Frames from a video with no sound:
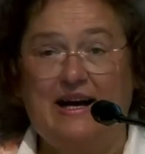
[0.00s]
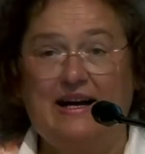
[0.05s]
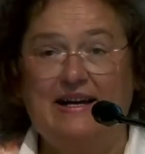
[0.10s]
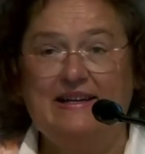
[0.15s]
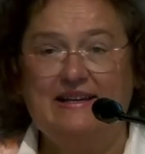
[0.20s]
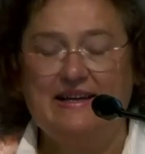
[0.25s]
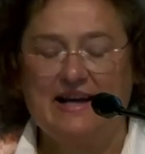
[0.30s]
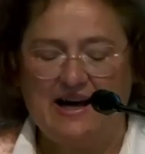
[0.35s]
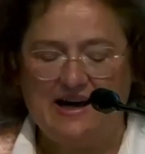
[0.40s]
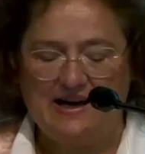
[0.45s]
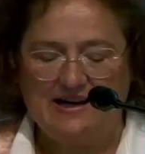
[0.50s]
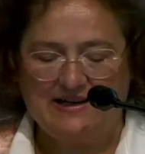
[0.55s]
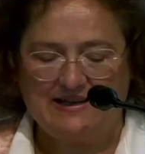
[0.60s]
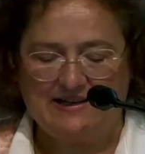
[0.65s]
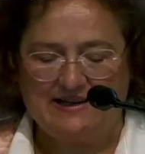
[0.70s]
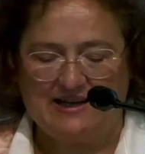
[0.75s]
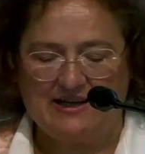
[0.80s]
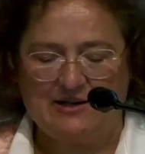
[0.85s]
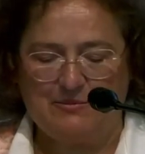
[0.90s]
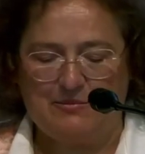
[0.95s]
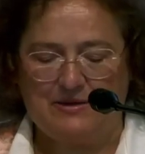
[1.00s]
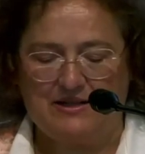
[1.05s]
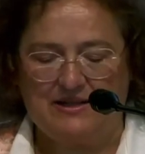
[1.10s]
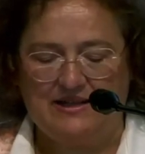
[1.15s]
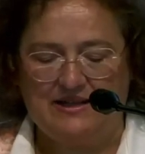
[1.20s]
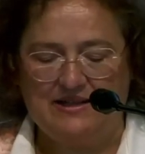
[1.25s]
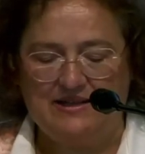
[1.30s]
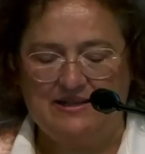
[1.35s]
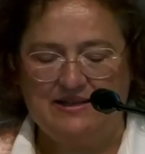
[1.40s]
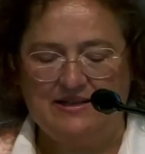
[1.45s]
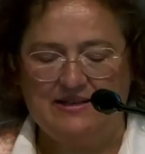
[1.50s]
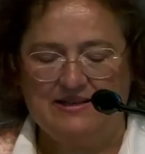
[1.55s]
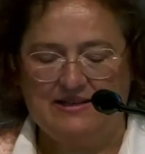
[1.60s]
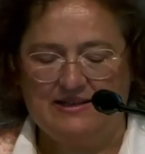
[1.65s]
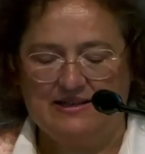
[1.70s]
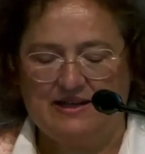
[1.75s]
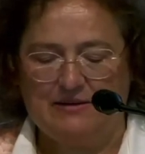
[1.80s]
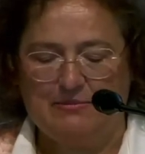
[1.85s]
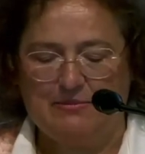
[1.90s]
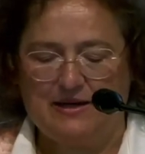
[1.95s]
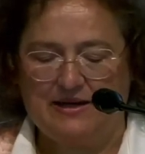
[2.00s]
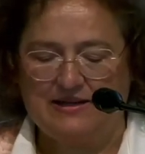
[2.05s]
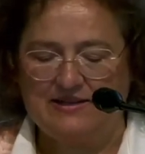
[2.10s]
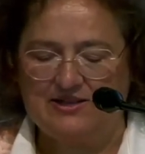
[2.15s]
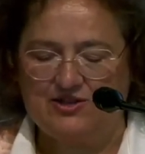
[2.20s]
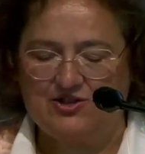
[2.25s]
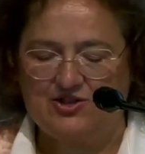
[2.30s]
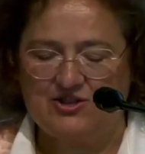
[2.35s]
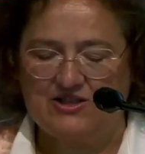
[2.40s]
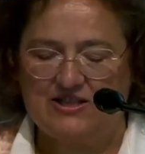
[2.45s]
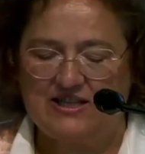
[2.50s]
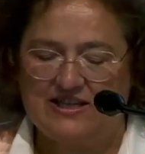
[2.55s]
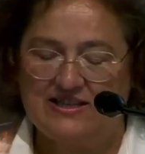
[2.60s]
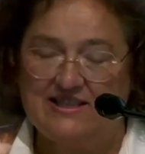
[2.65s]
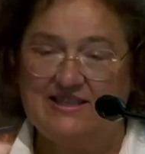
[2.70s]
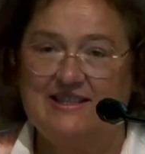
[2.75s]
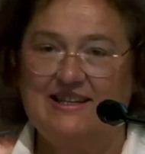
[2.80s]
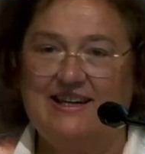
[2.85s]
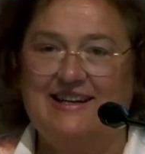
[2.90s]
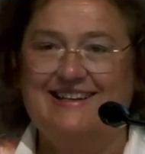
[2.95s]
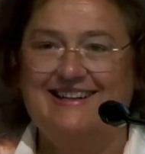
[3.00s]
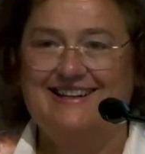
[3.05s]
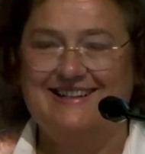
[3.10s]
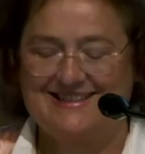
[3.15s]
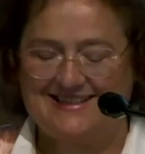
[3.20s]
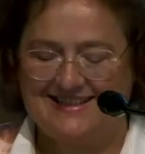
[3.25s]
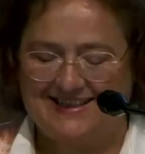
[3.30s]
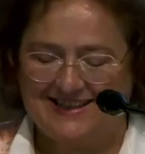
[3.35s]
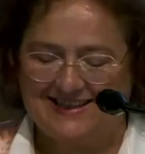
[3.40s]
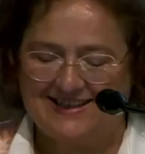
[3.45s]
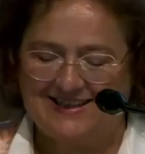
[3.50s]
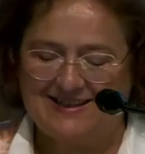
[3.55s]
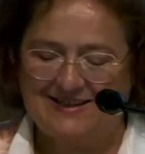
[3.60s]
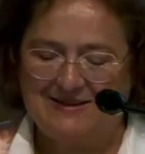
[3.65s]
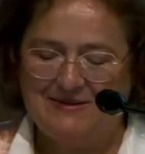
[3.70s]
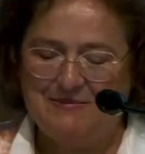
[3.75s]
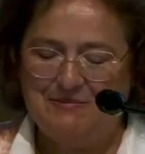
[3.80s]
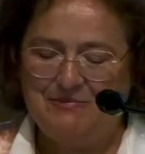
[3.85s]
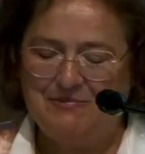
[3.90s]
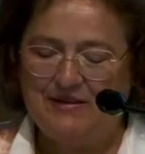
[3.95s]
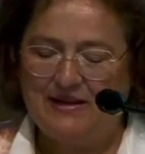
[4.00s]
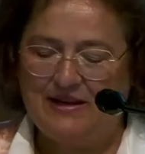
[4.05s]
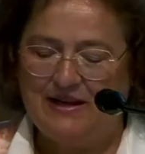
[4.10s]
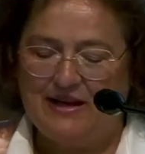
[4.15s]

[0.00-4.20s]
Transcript: 3 years after she began her job as a high school teacher,